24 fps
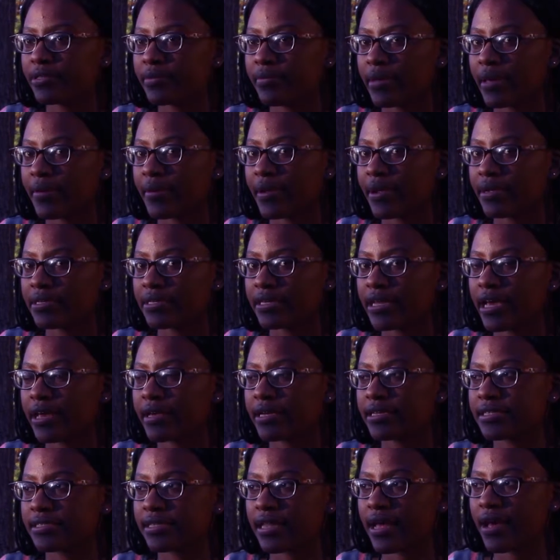between my parents and
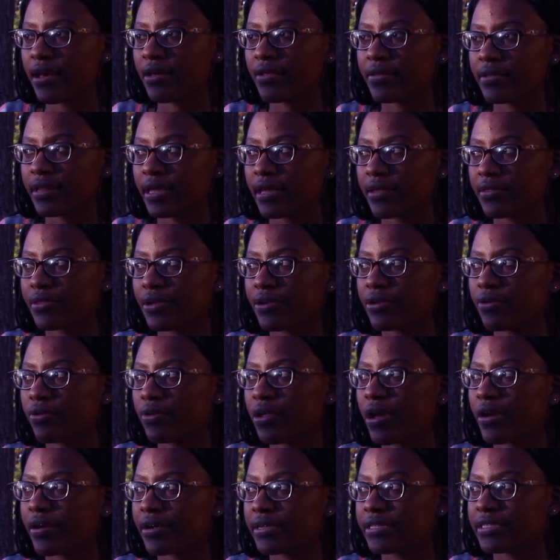I, because now like they're no
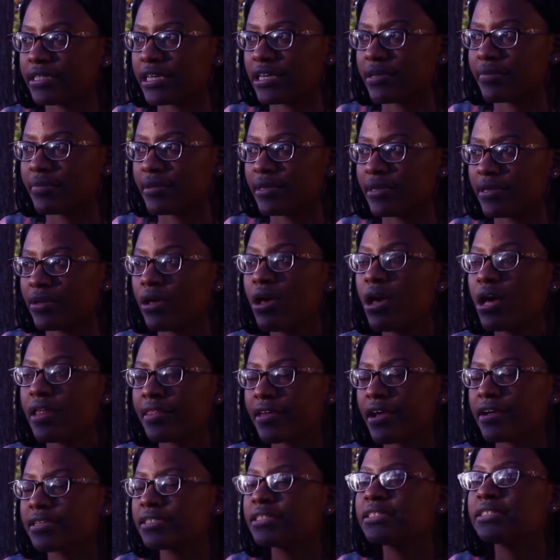longer seeing me.
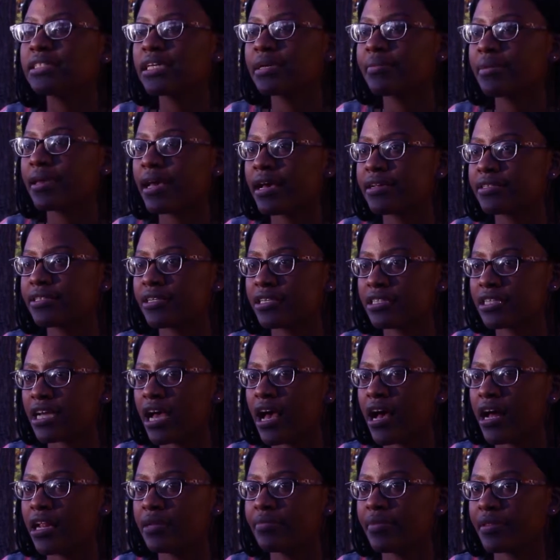They are still seeing me as their
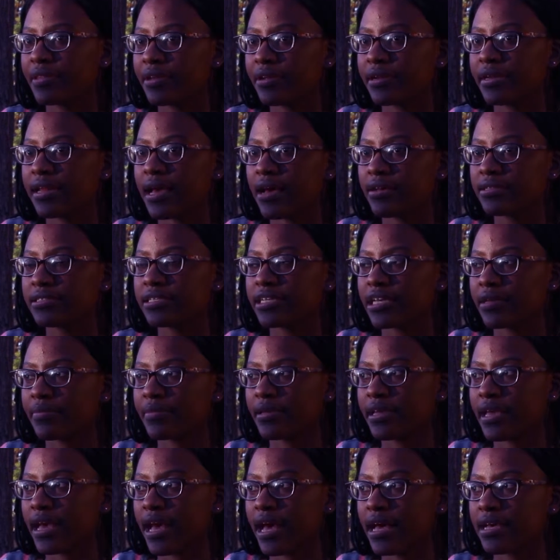child, but they're now
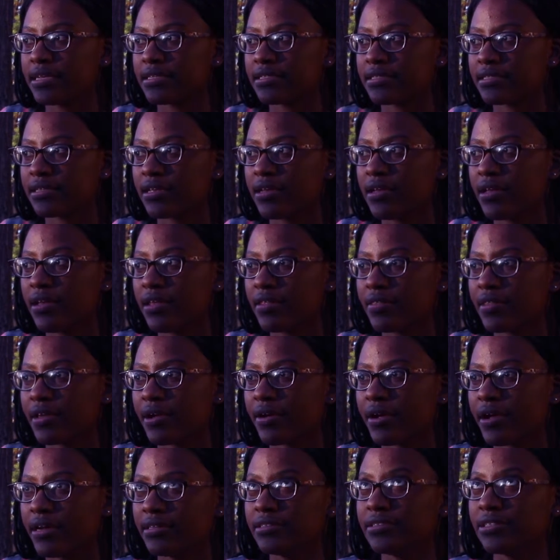seeing me as
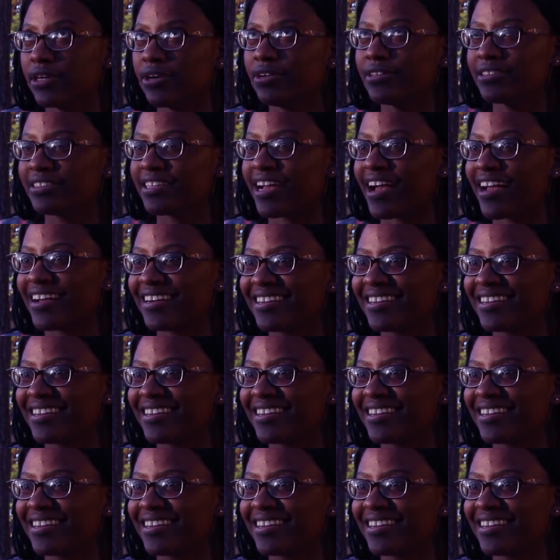their adult